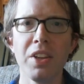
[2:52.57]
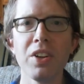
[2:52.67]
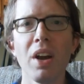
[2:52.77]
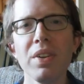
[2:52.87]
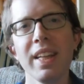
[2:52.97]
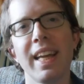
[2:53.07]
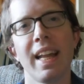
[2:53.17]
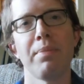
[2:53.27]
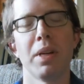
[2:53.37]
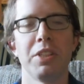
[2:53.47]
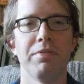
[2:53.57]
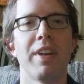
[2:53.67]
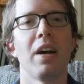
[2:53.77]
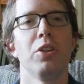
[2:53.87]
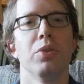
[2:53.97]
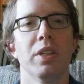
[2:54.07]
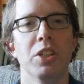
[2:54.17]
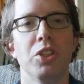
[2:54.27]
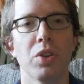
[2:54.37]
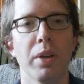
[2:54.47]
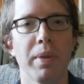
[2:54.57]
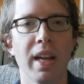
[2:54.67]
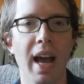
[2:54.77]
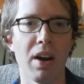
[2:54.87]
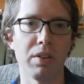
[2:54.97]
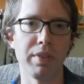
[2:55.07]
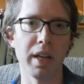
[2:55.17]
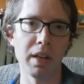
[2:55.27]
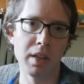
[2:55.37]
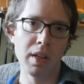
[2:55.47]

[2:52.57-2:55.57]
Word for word: you're not really getting much value or enjoyment out of it,